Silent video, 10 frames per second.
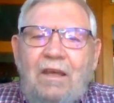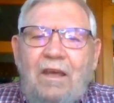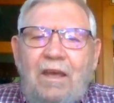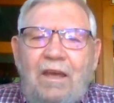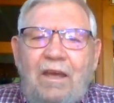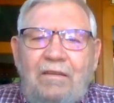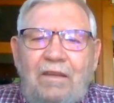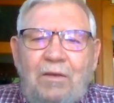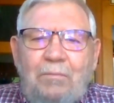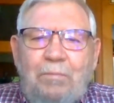and
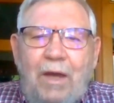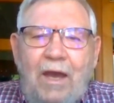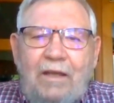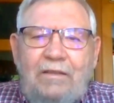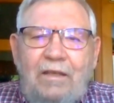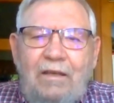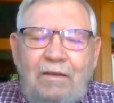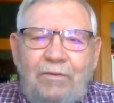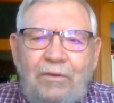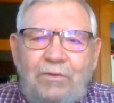the impact
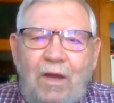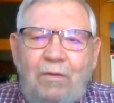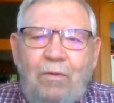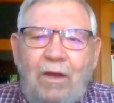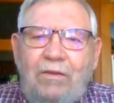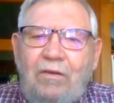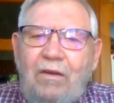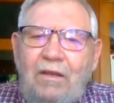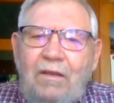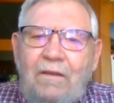for dry
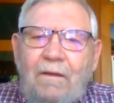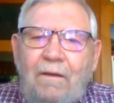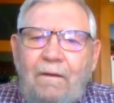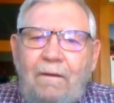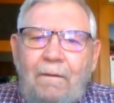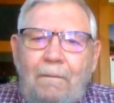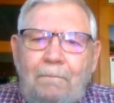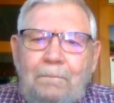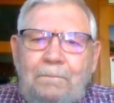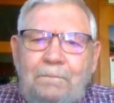weather can